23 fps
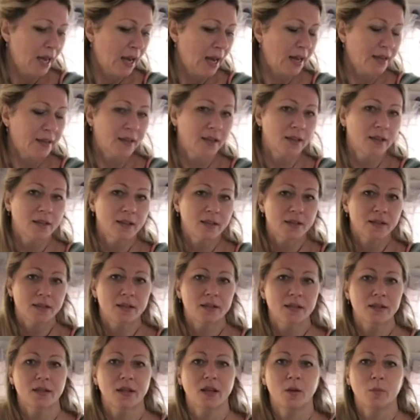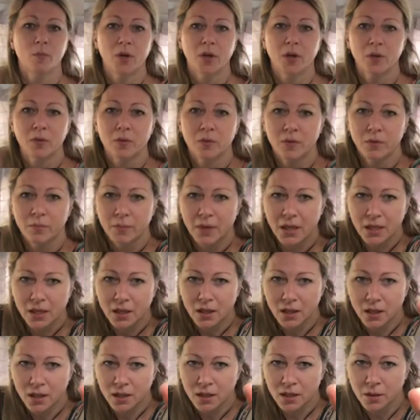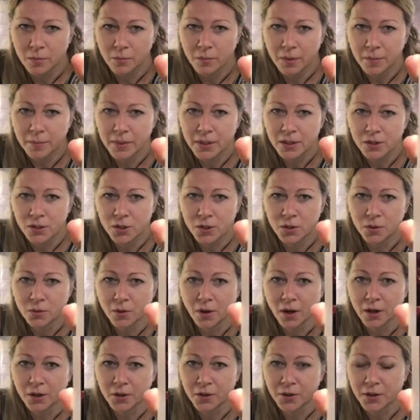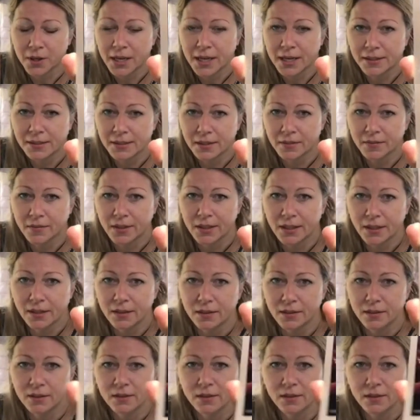I think this is about making a commitment to our creativity.